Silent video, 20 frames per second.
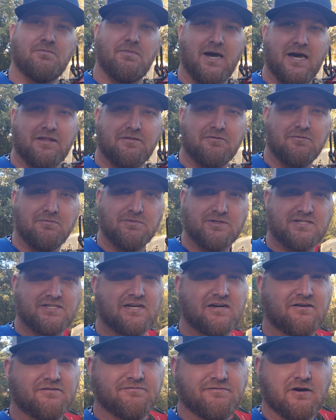the bathroom and
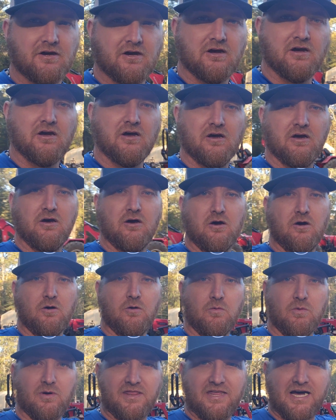stuff
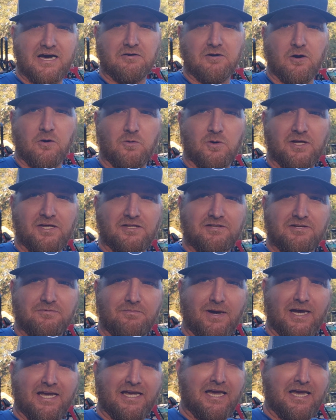without going into my